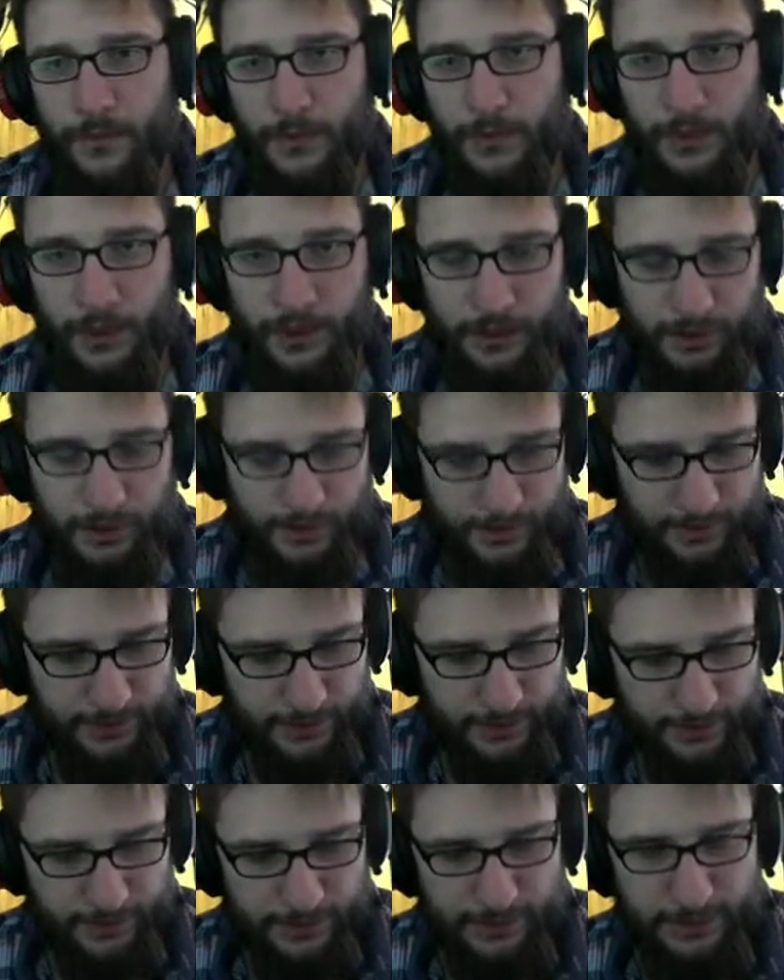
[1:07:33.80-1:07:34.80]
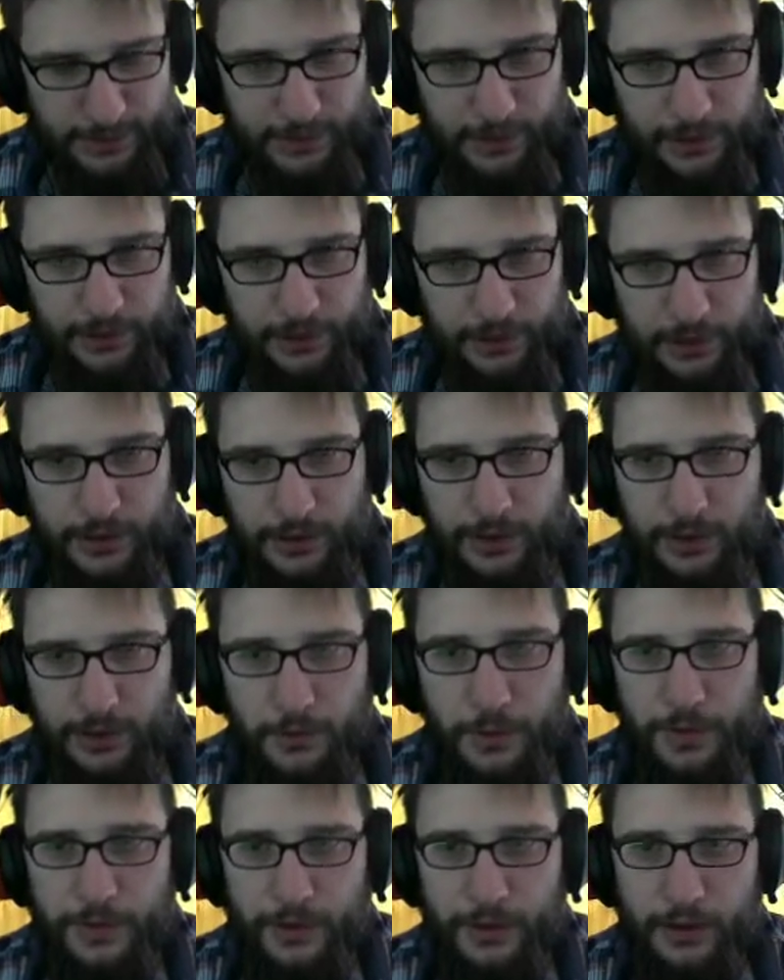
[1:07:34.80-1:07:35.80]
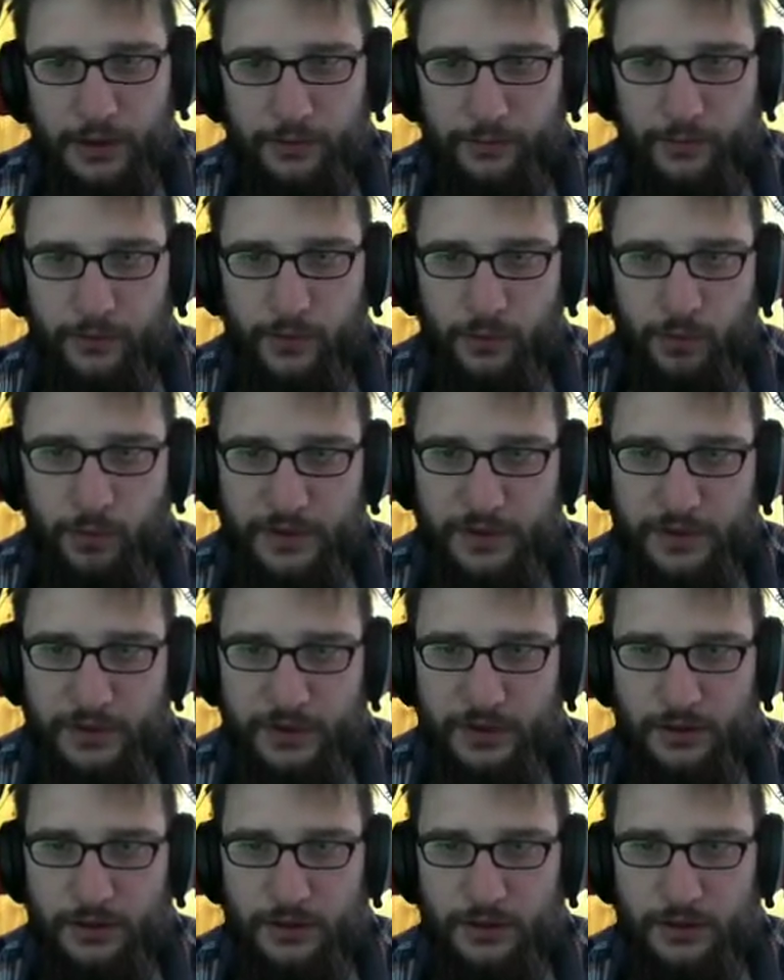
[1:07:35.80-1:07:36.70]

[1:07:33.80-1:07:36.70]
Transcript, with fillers: I think I quick save, open the